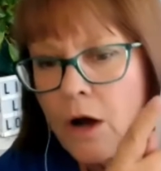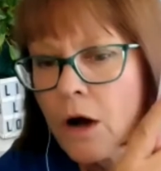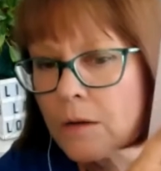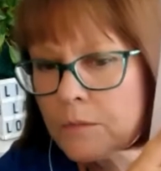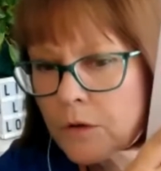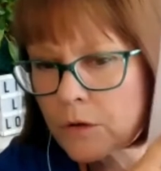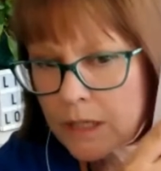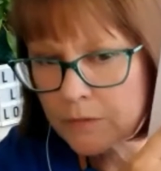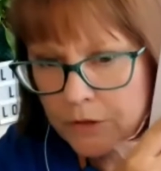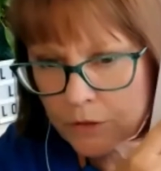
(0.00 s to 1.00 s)
I'm not
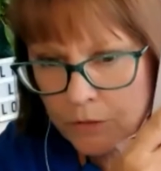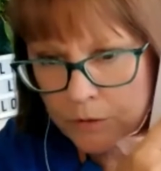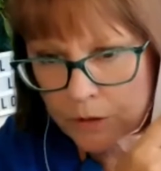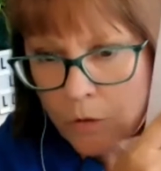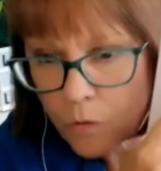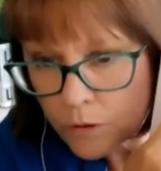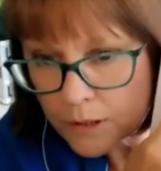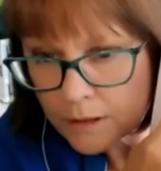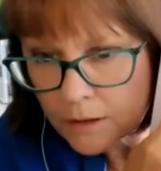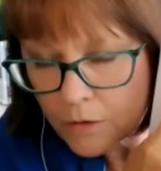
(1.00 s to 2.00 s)
giving you the
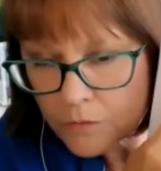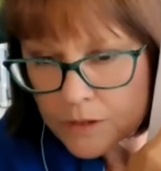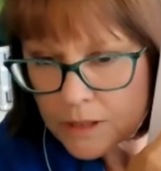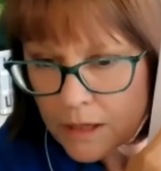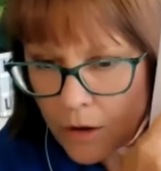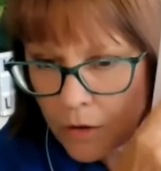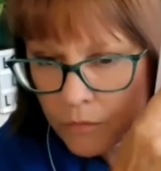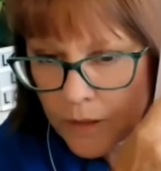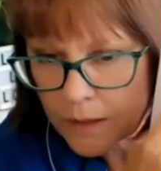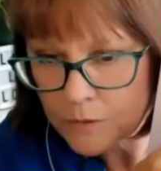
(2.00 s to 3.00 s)
recording, obviously,
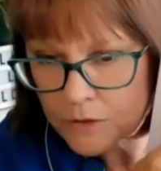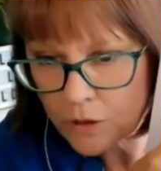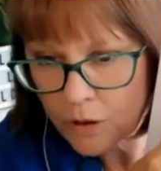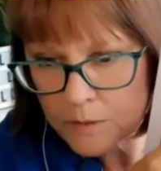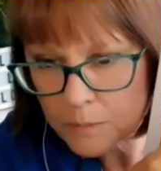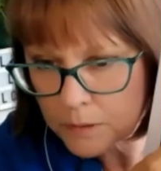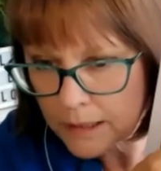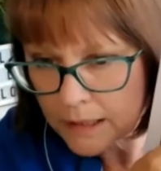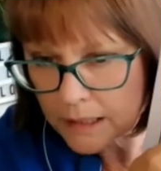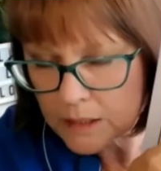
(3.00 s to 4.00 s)
of that with timed
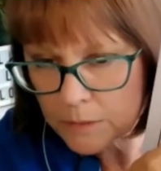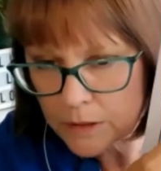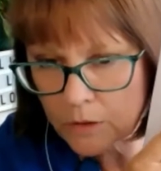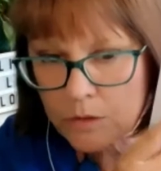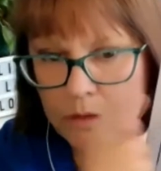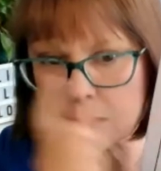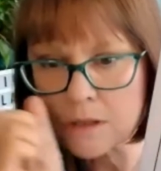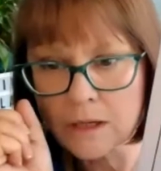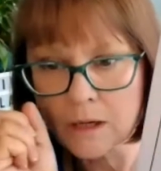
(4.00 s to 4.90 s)
playings, because